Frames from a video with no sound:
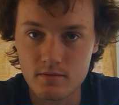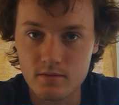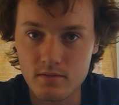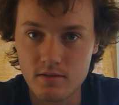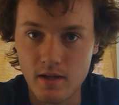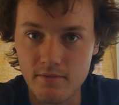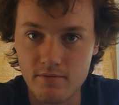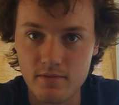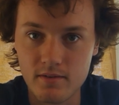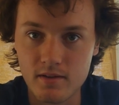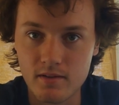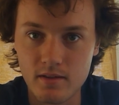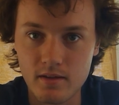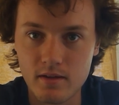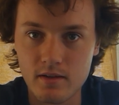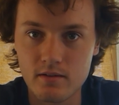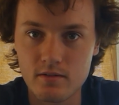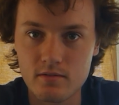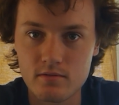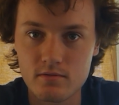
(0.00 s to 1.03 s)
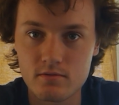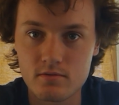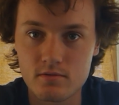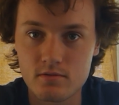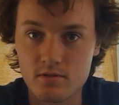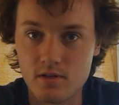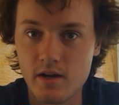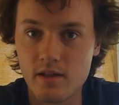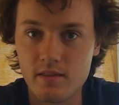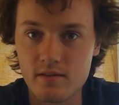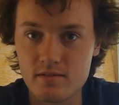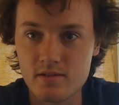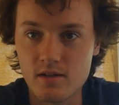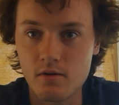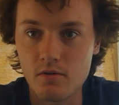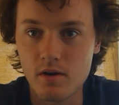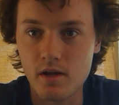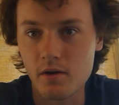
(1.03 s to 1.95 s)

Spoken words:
definitely try this out.